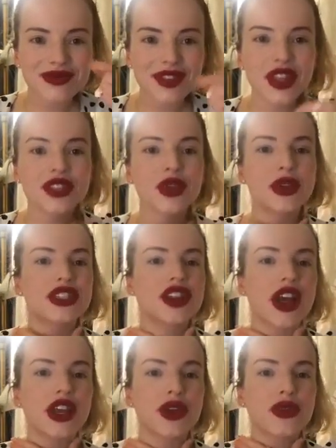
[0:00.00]
So it's
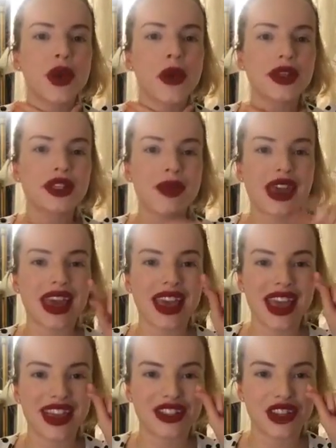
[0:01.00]
not your throat that's making it,
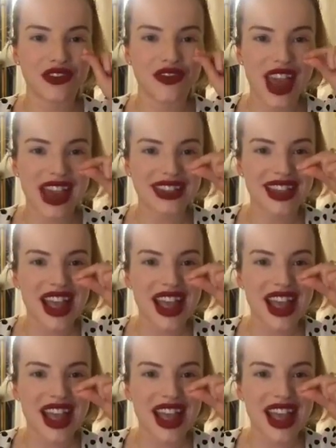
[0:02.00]
it's your face.